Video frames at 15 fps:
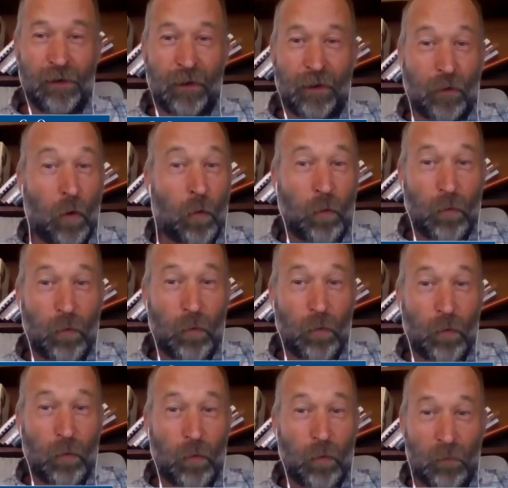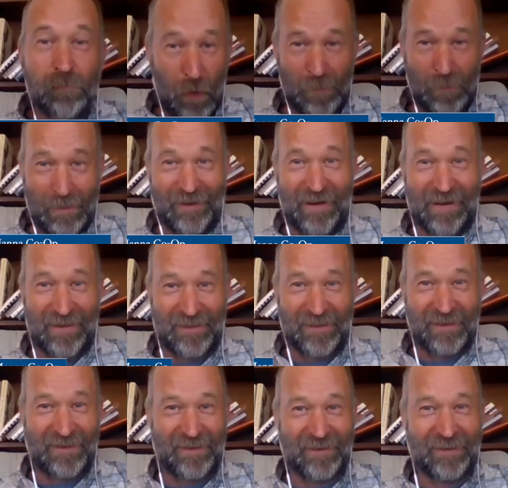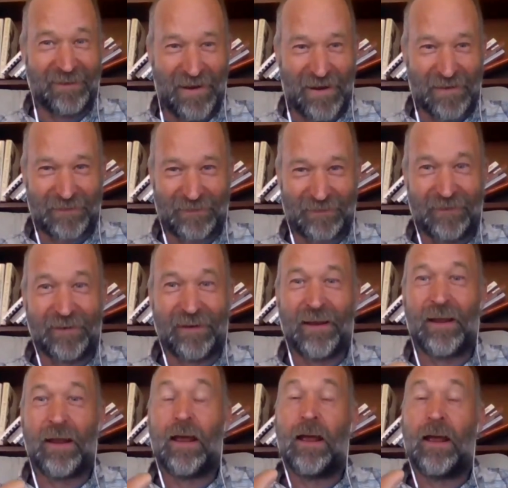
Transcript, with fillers: a local food moment, I think, nationally.